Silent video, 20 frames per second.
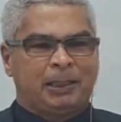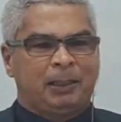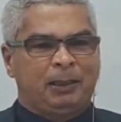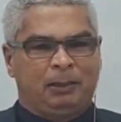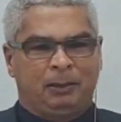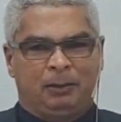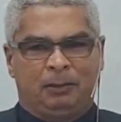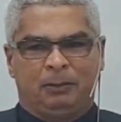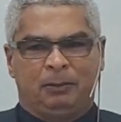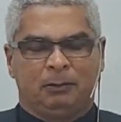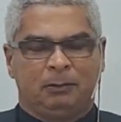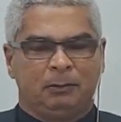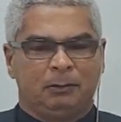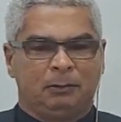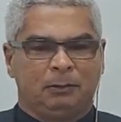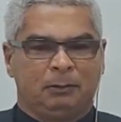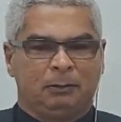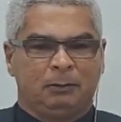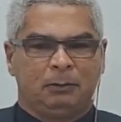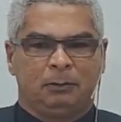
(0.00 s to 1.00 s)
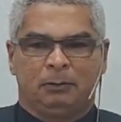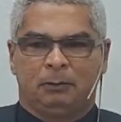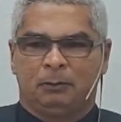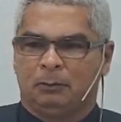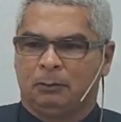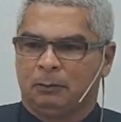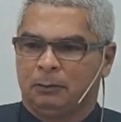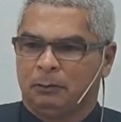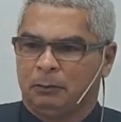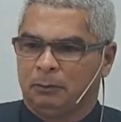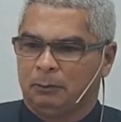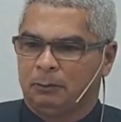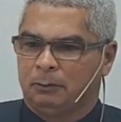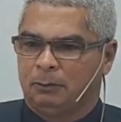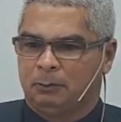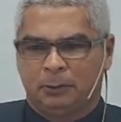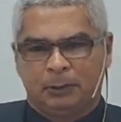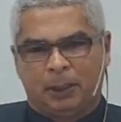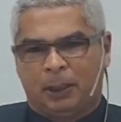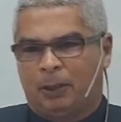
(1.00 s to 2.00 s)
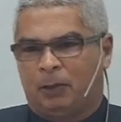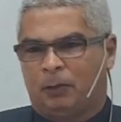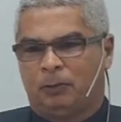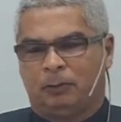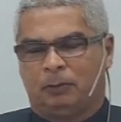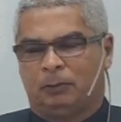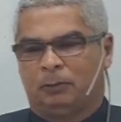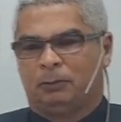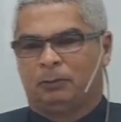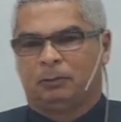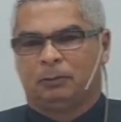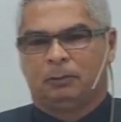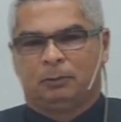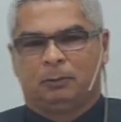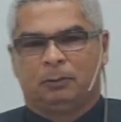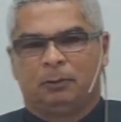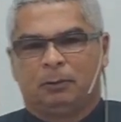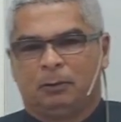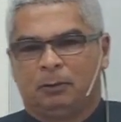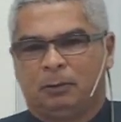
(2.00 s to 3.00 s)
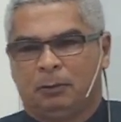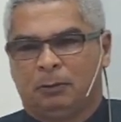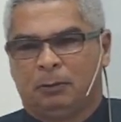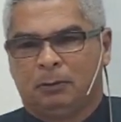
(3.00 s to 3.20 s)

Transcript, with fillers: You think it's going to be like that? That's it? No.